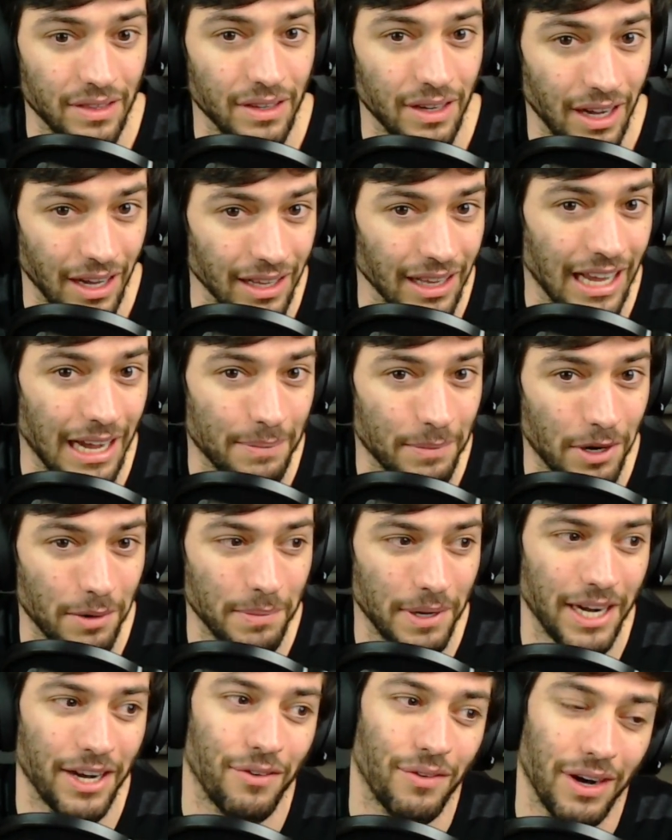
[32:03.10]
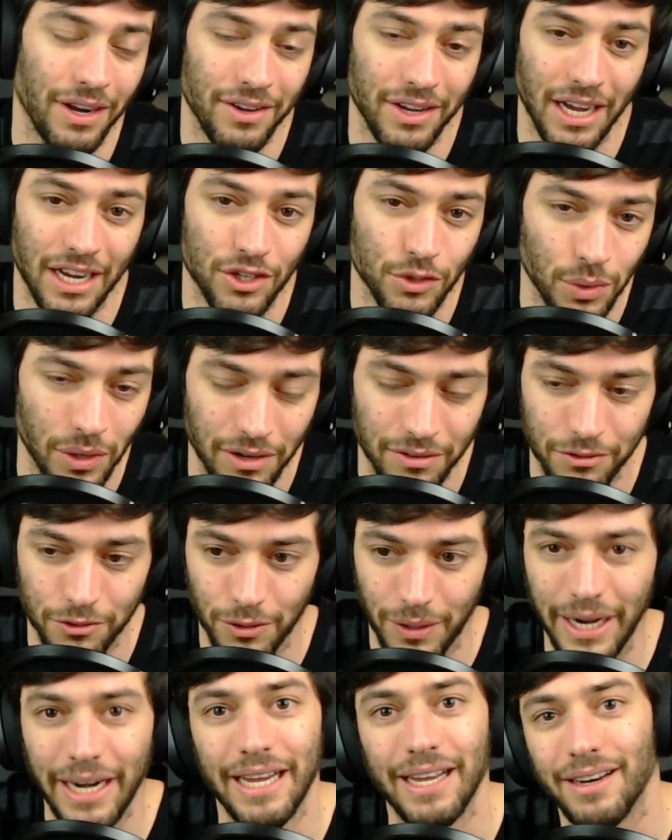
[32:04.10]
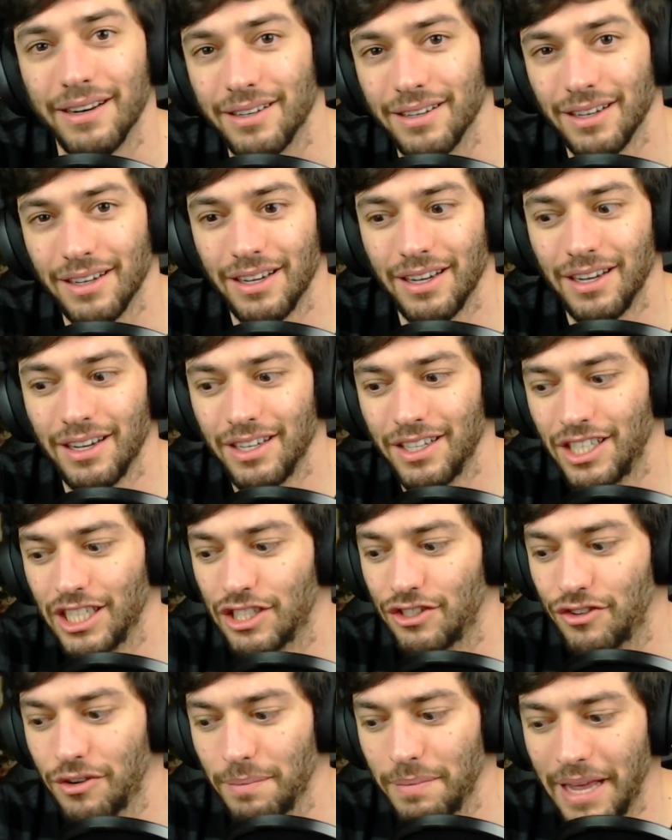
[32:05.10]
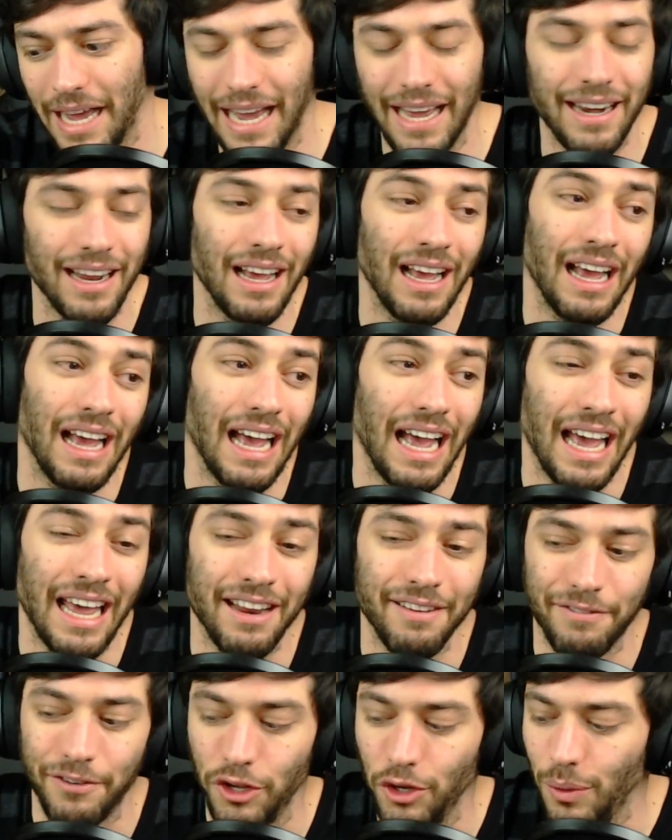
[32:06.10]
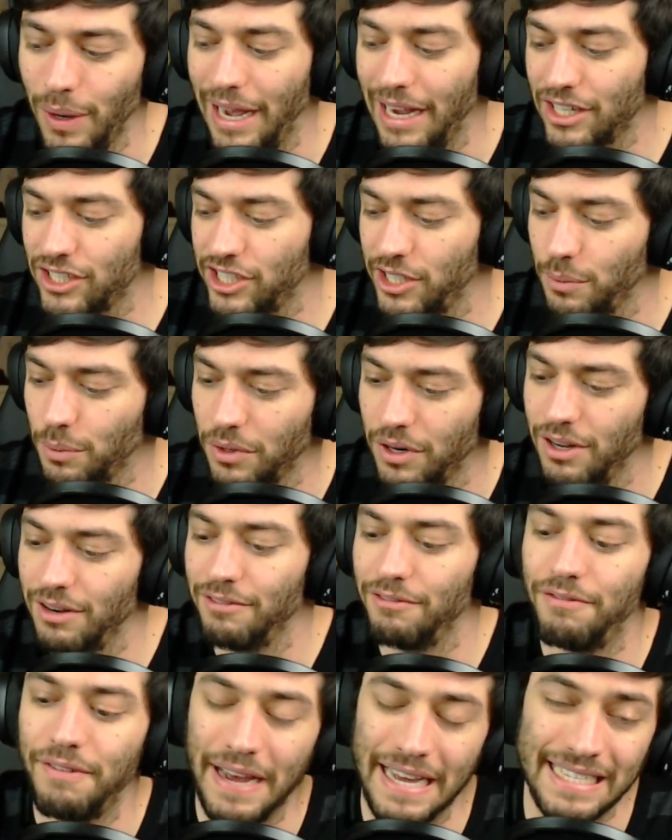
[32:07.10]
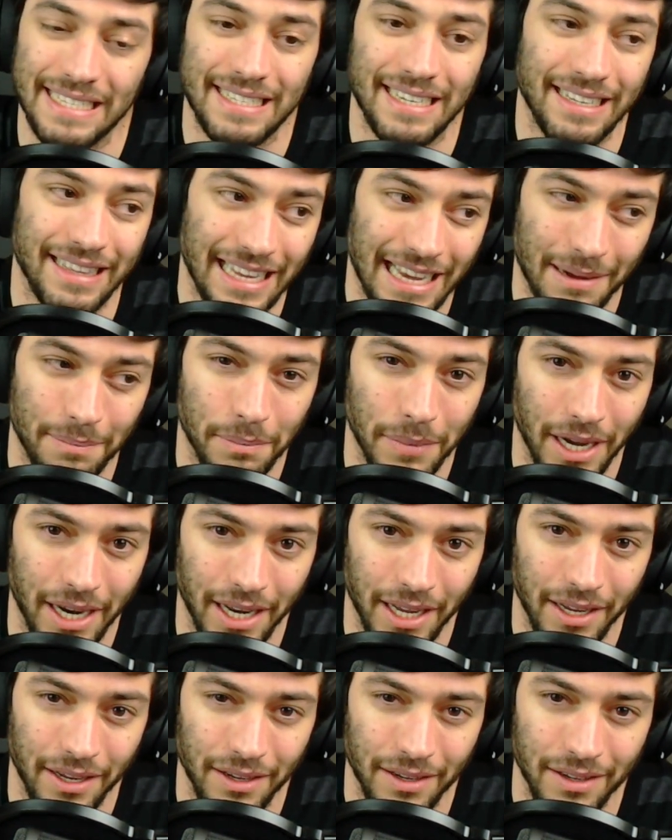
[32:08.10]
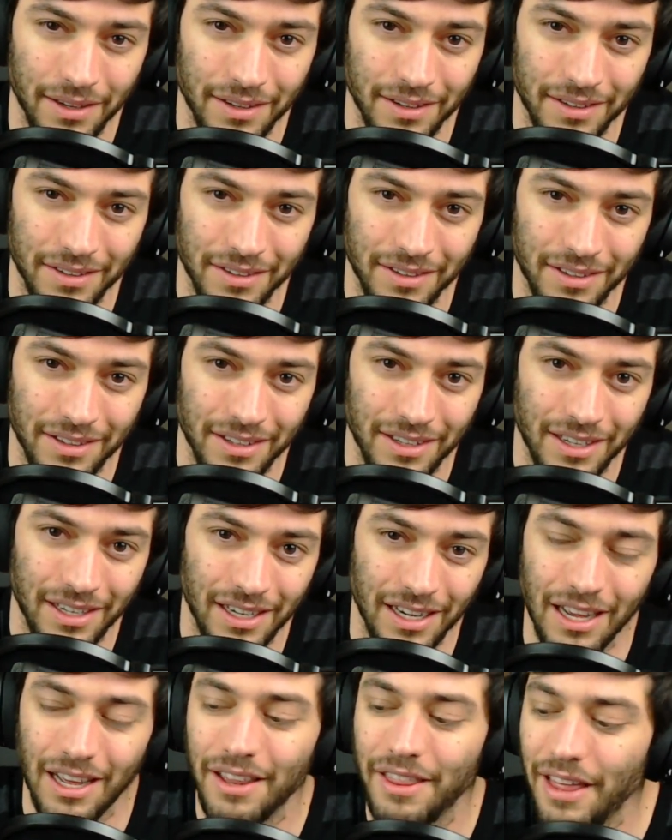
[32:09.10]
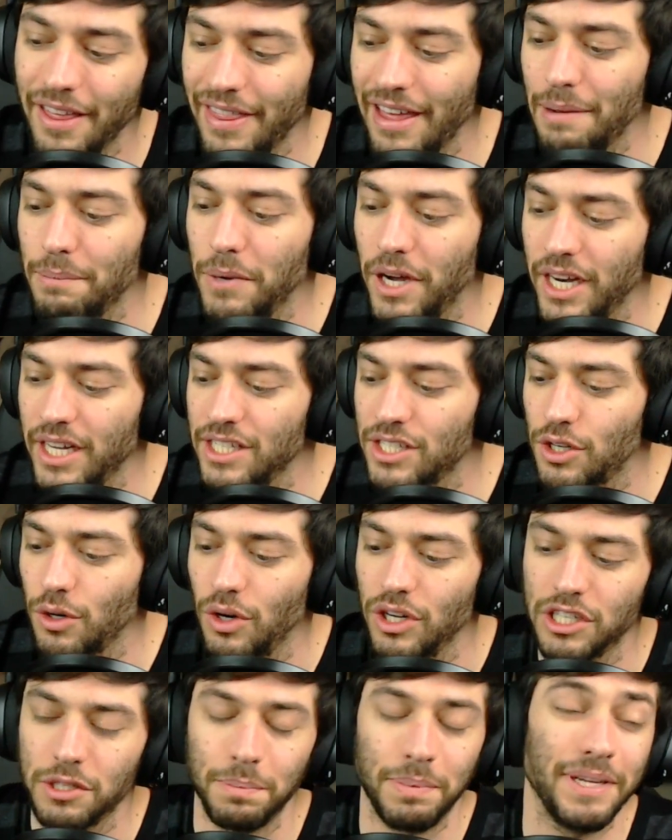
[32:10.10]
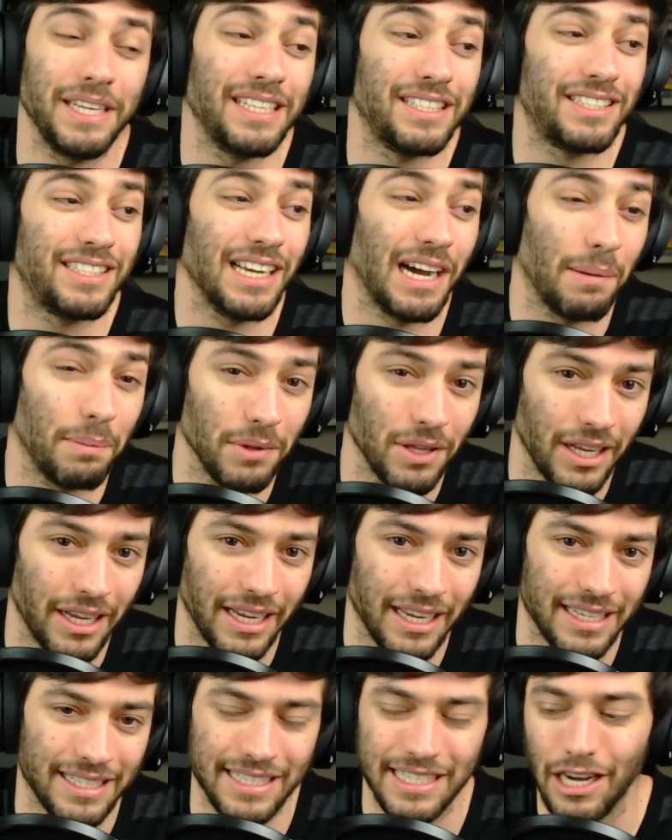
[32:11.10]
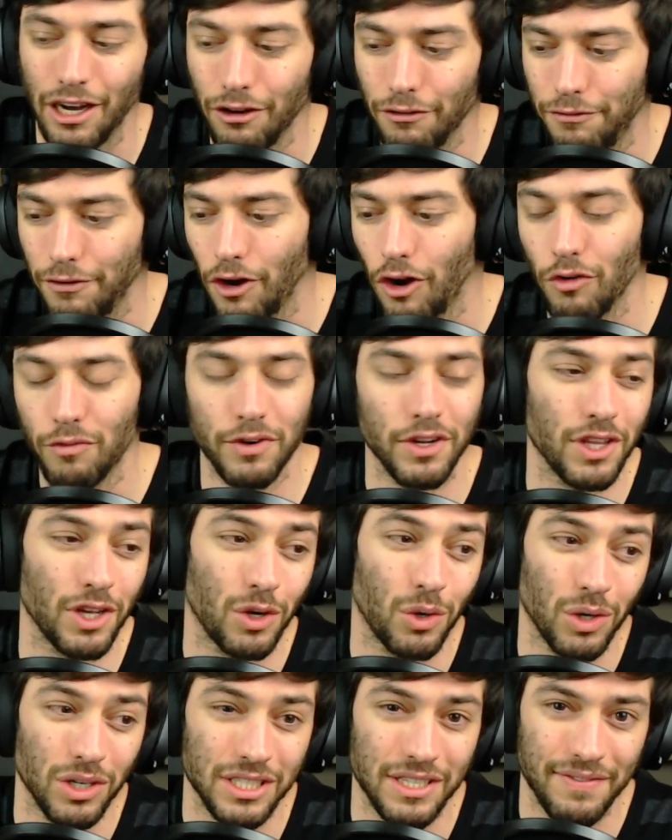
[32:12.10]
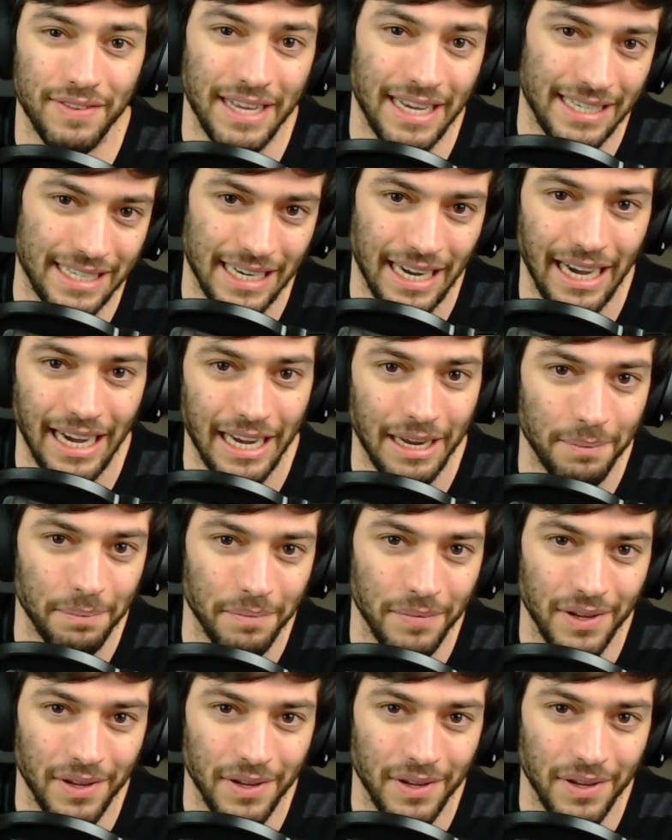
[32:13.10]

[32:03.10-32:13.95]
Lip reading: A lot more money, right? You got 12 grand just from that. And if you actually were investing that money, then that money is going to be doubling itself over the course of that time.